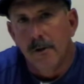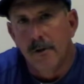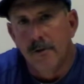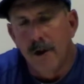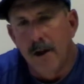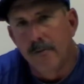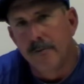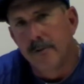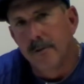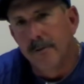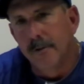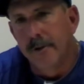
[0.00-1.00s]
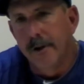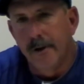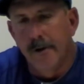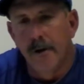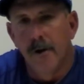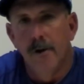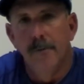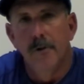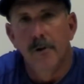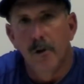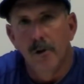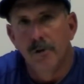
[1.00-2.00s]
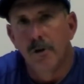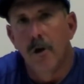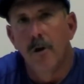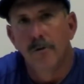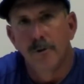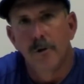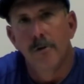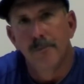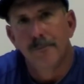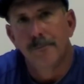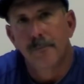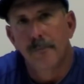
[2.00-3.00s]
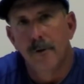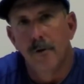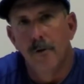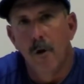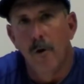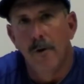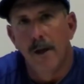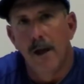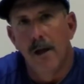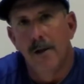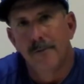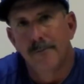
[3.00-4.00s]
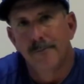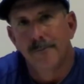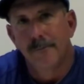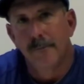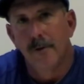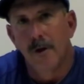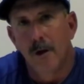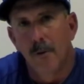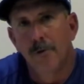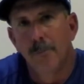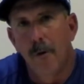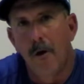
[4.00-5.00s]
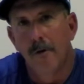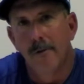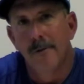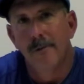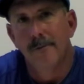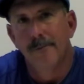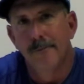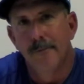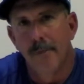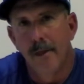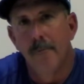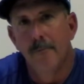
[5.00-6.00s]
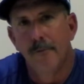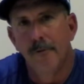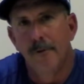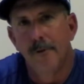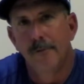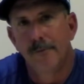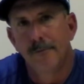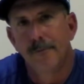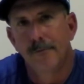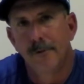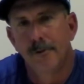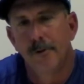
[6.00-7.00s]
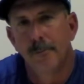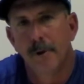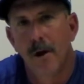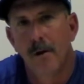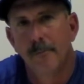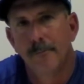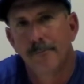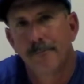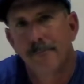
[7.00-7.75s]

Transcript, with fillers: the Jansen, the Guerra, and the Kershaw. So, you know, knowing that, you know, I was part of the, them for, for some time.